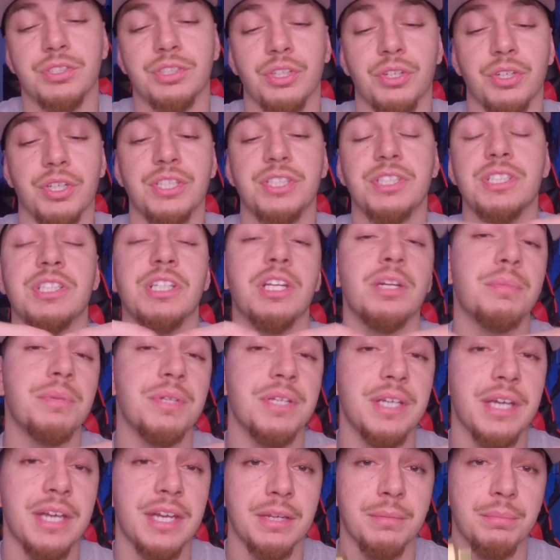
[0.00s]
So this is going to be
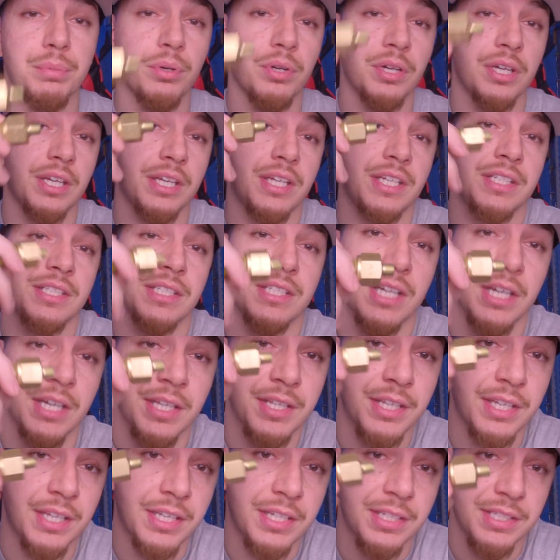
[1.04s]
getting put
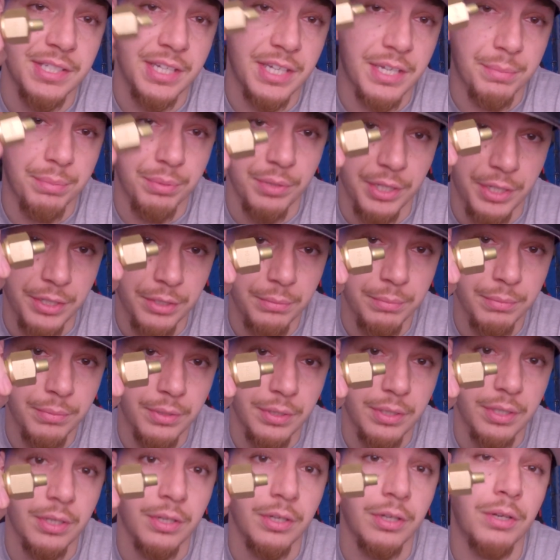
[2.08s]
inside the intake plenum.
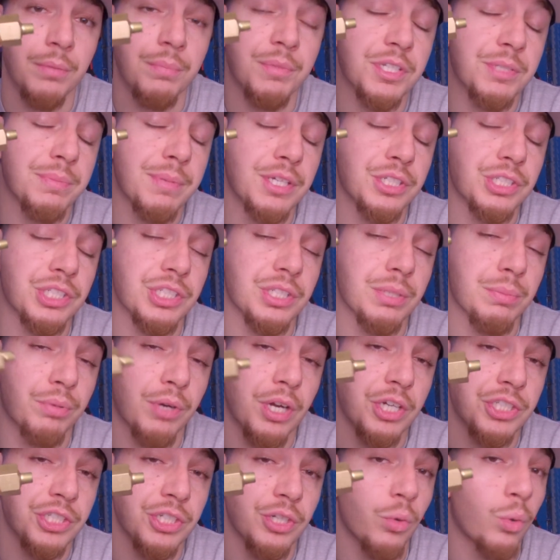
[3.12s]
Um, this measures the
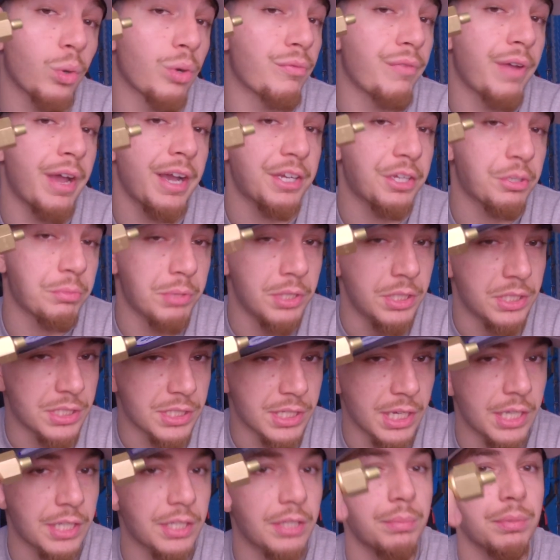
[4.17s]
pressure or vacuum
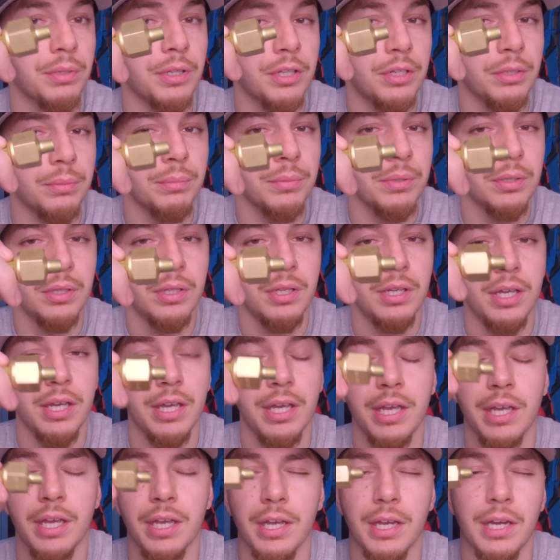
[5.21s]
inside the plenum.
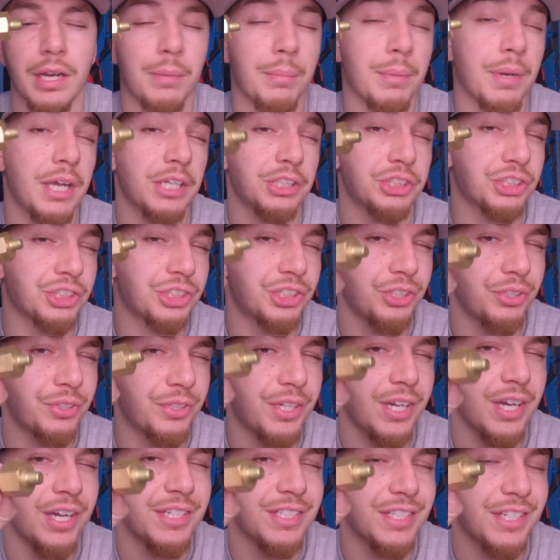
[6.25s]
And I'm gonna actually show you
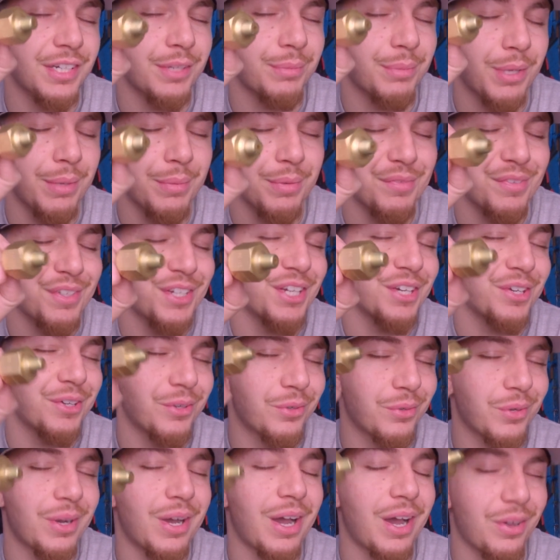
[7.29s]
guys in an upcoming
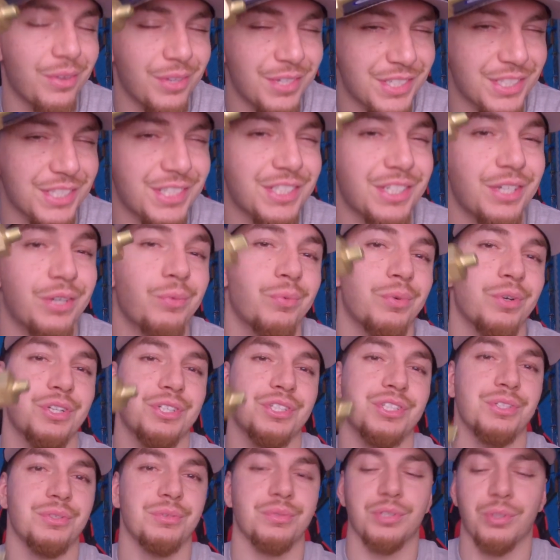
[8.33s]
video how this is gonna work
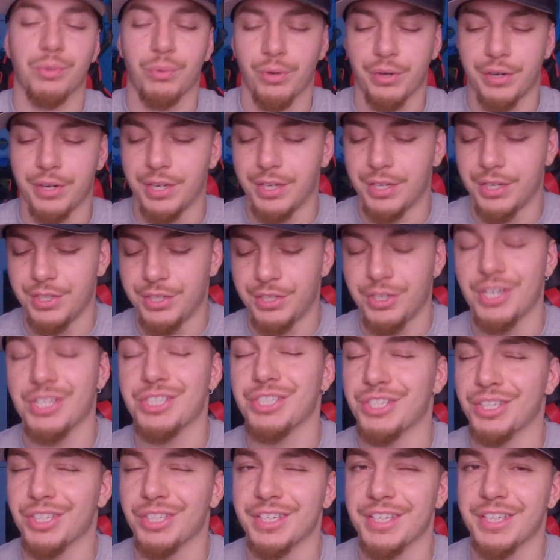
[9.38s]
too. Don't worry, you guys
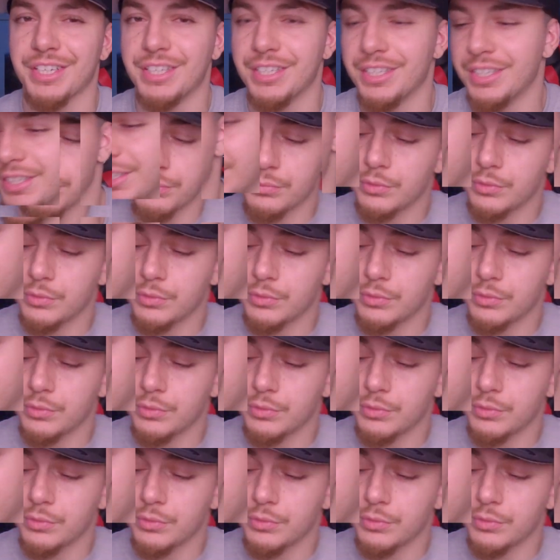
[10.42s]
are gonna like it.